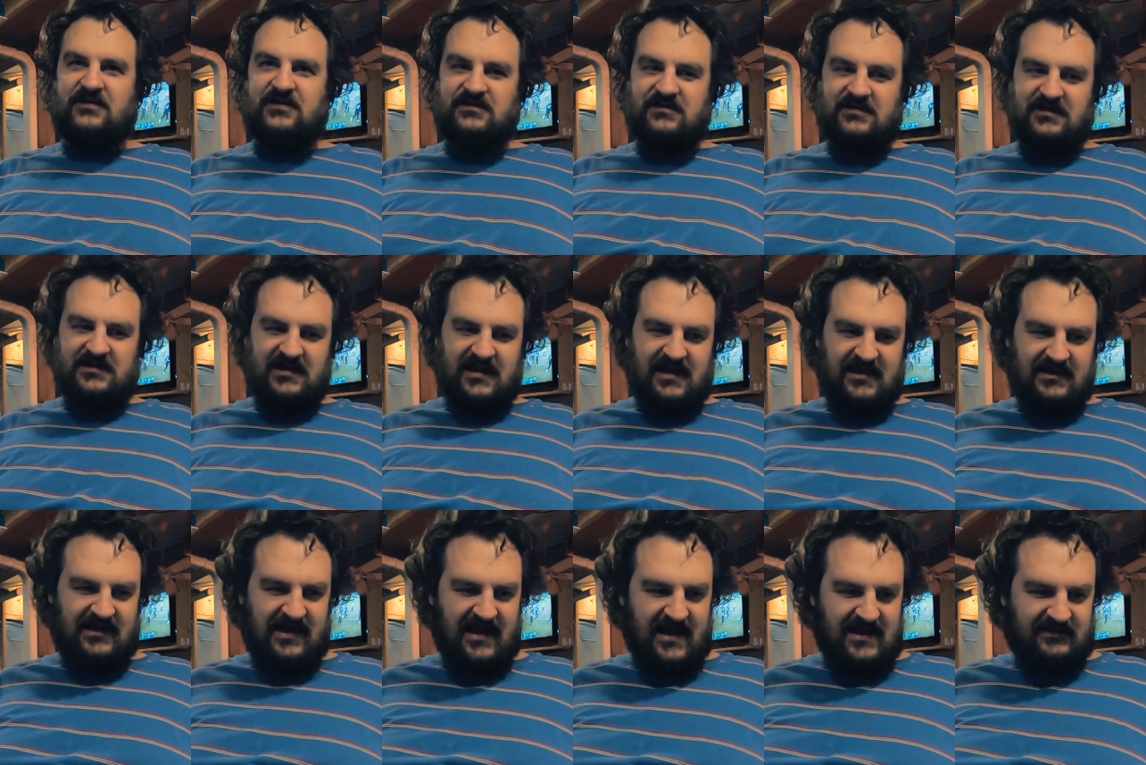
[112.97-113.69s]
You can
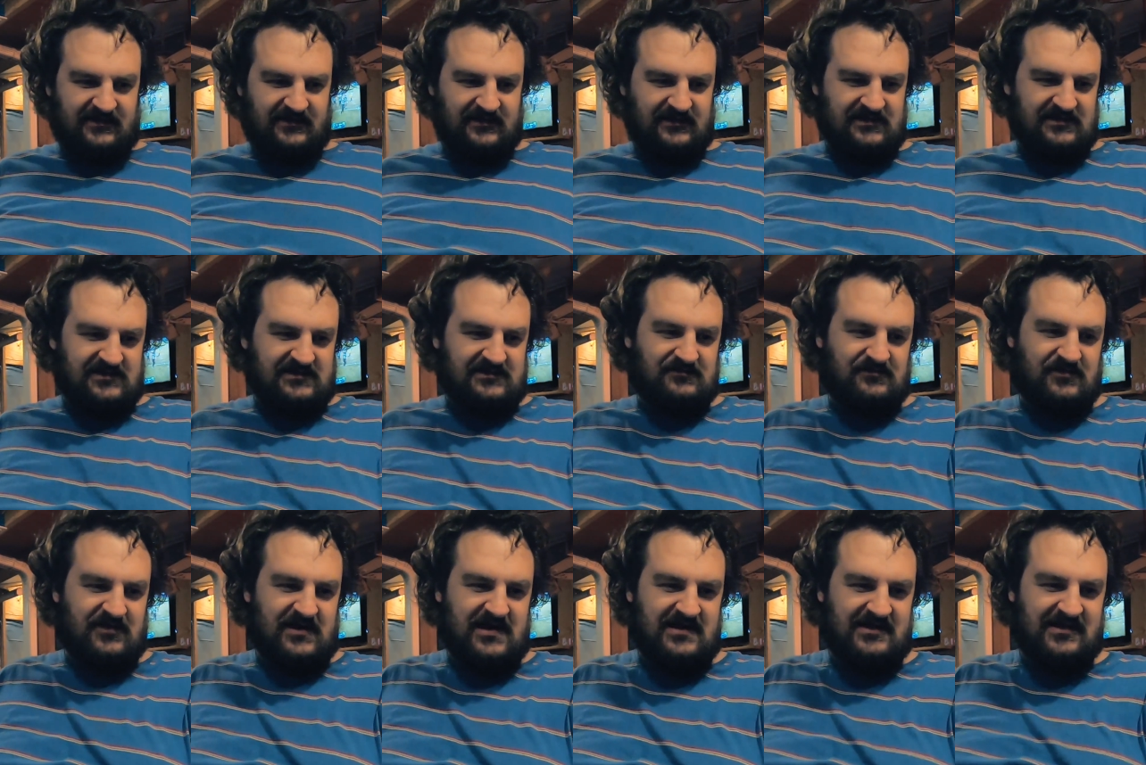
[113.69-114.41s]
get canceled
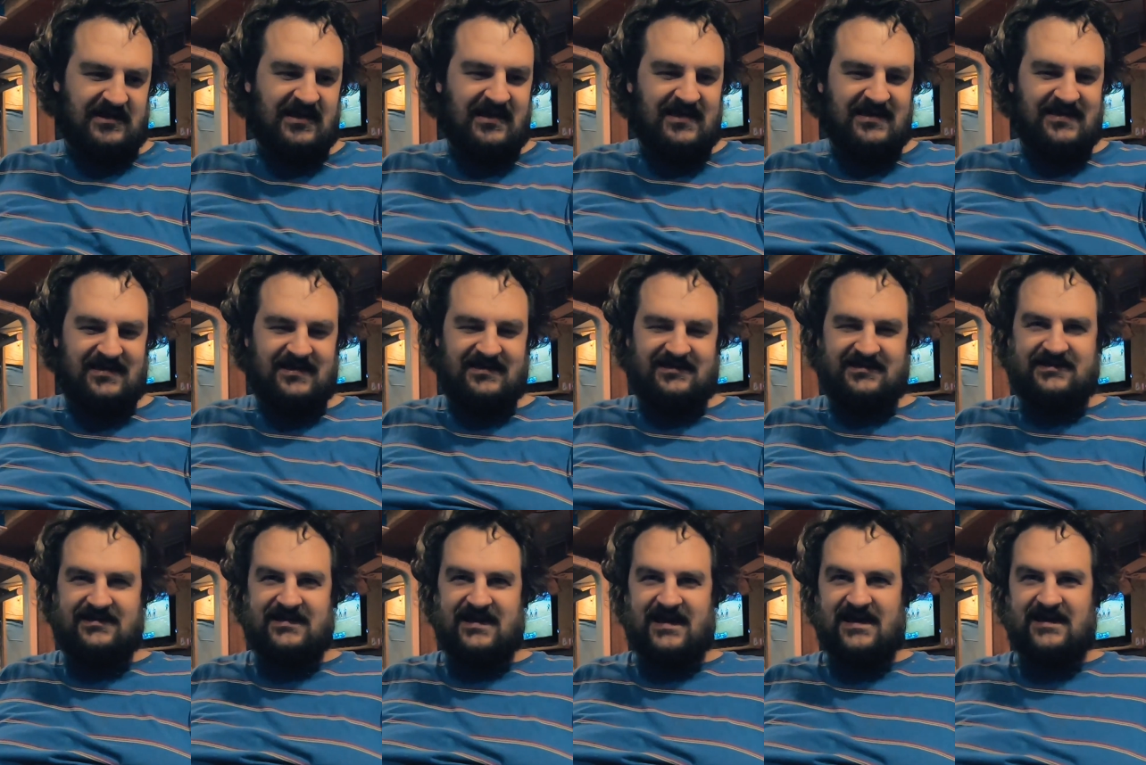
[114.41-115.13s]
pretty easily
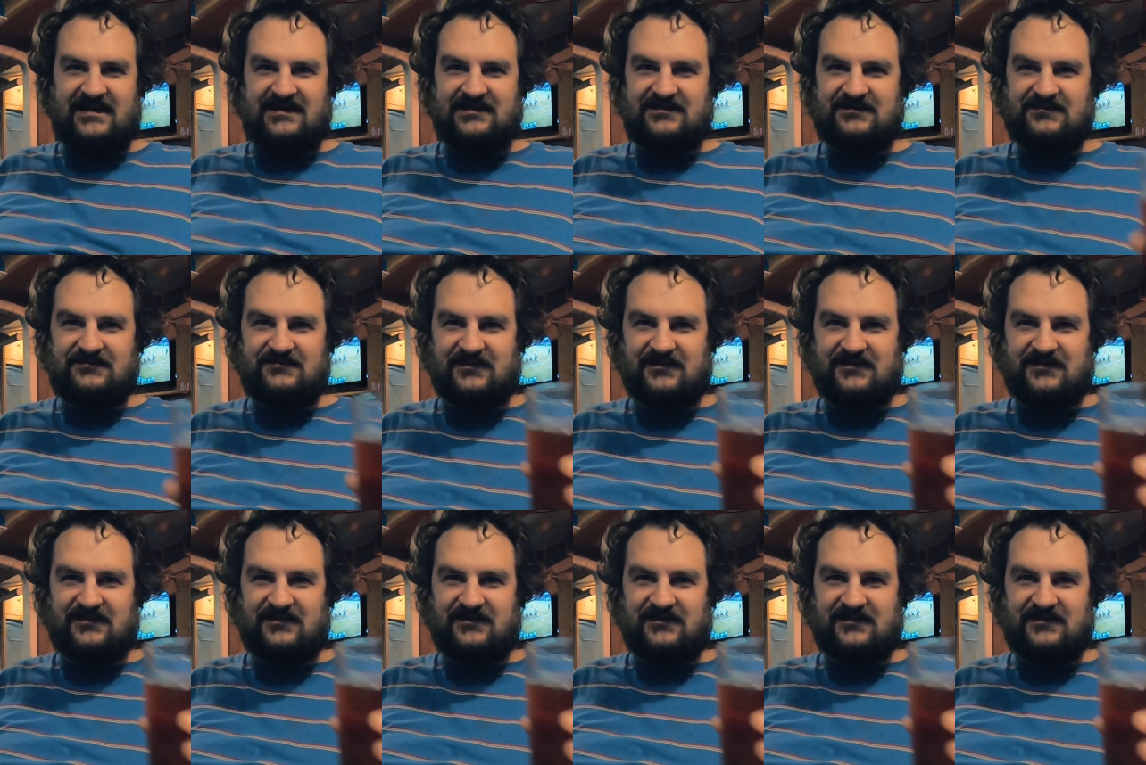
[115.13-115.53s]
these days.